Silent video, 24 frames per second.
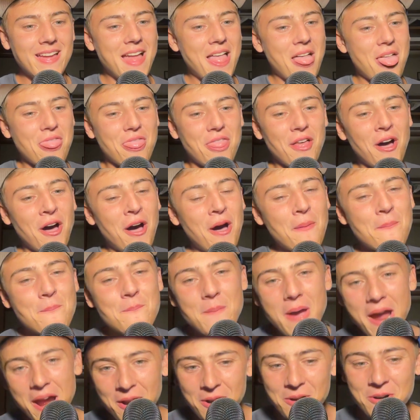The
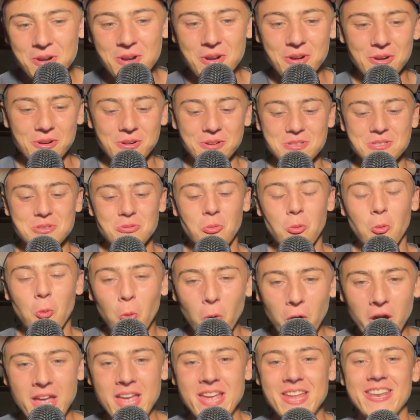Mariners
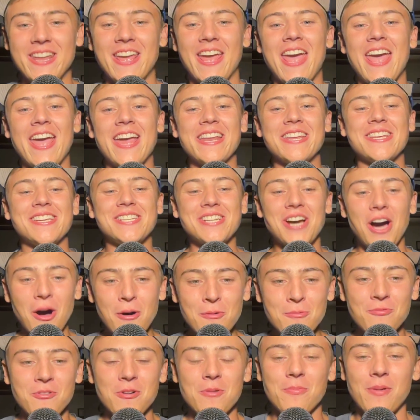win and
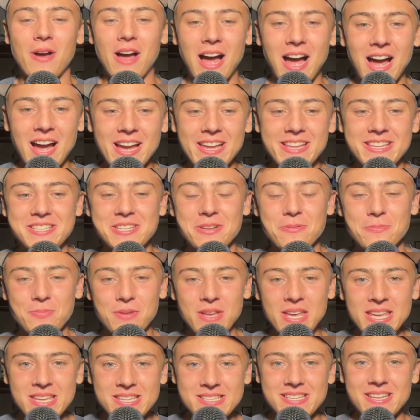come from behind to
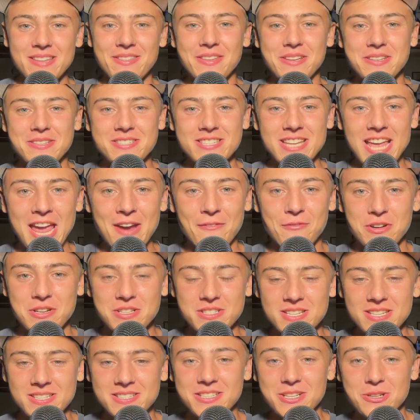beat the San
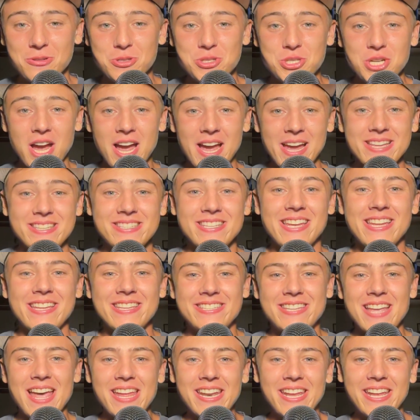Francisco Giants in
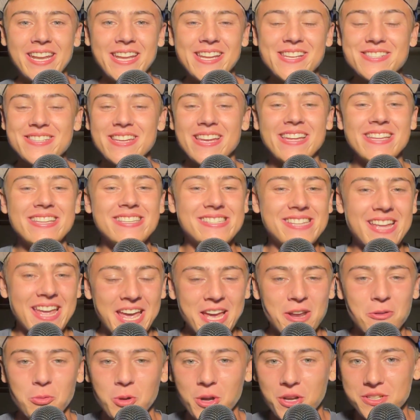10 innings in
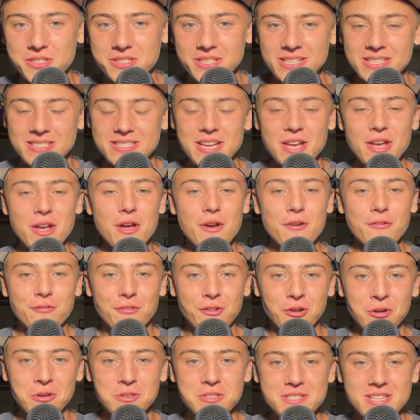Dan Wilson's
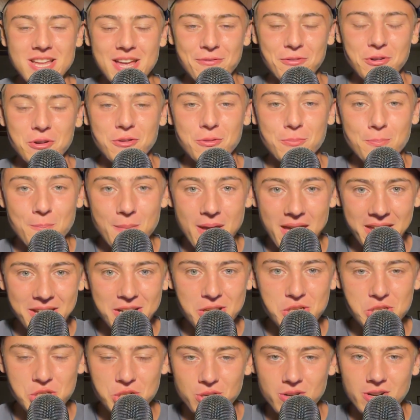first ever
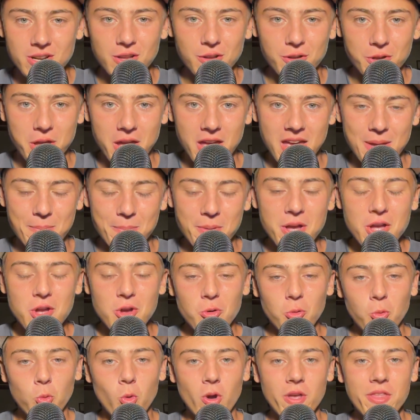managerial game
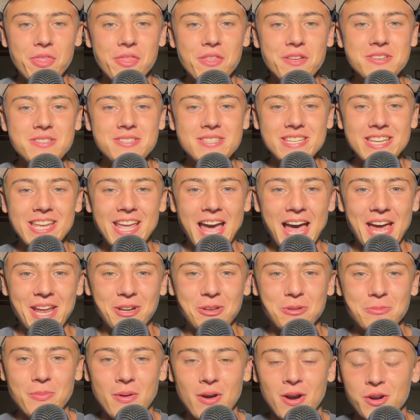with the
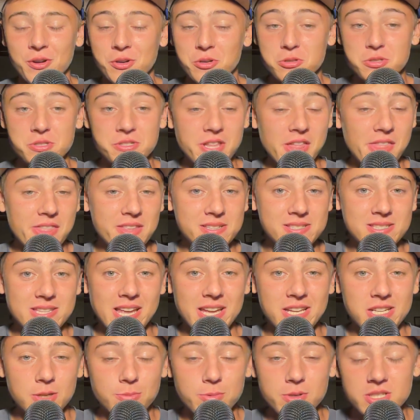Seattle Mariners. This is the
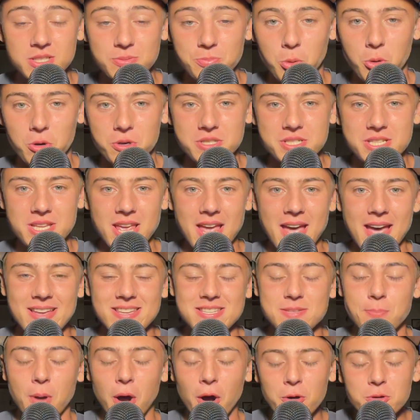NW
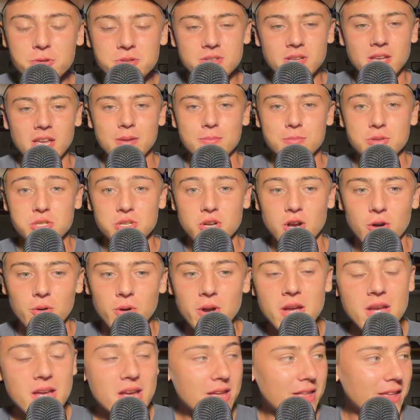Sportscast postgame show.
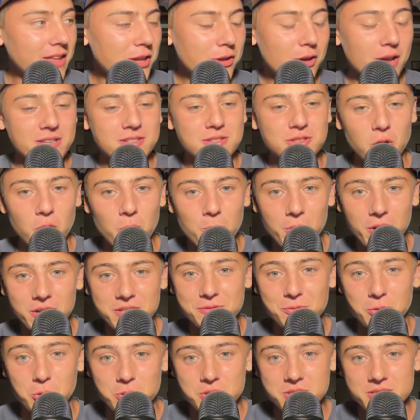Thank you guys so
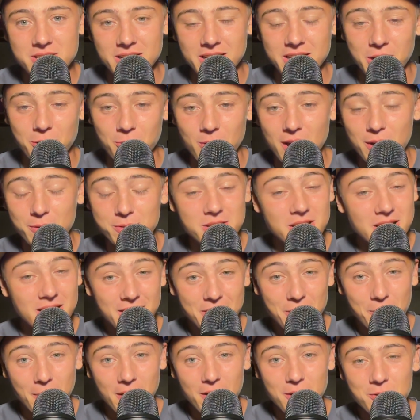much for sticking around.
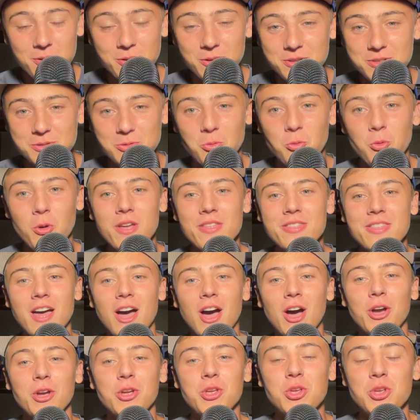The Mariners with
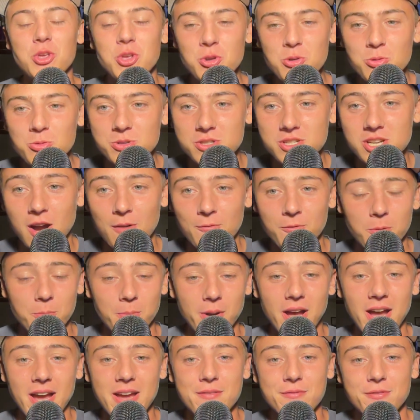a huge come from
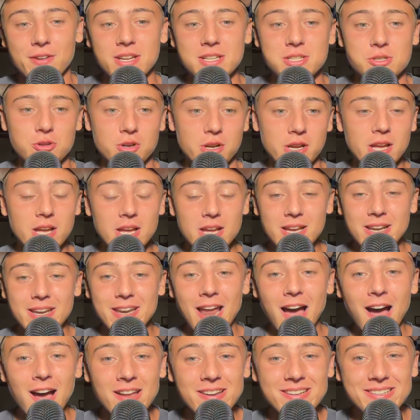behind victory,
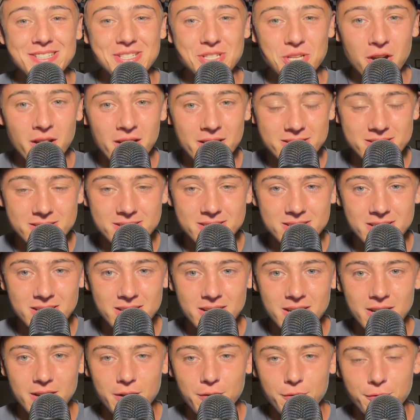not just
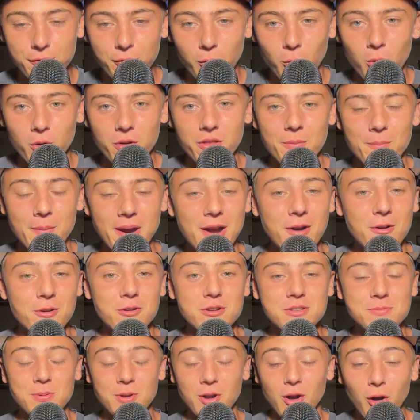for the
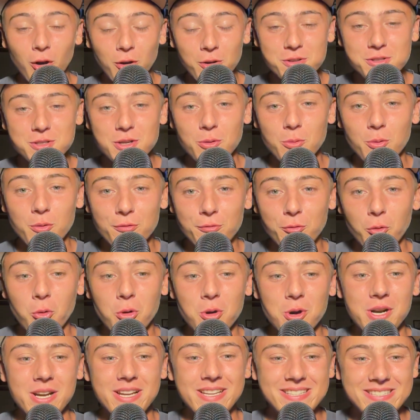Mariners, but also
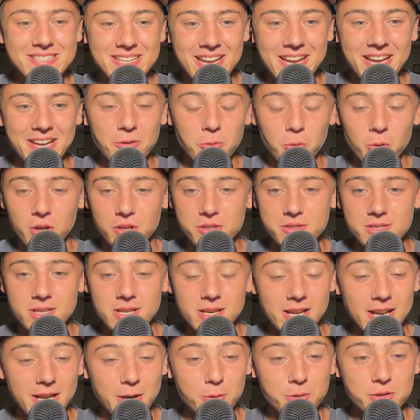for Dan
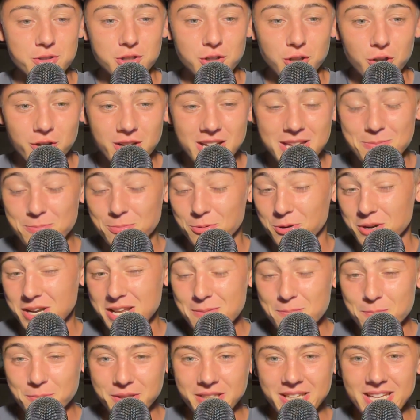Wilson. It was looking
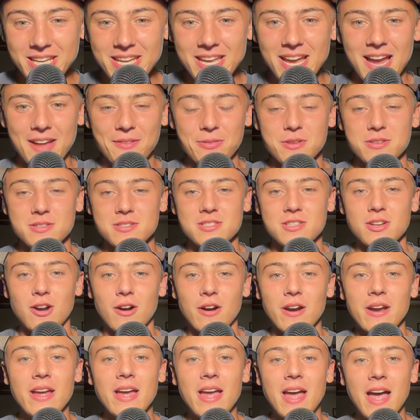pretty bleak at the start.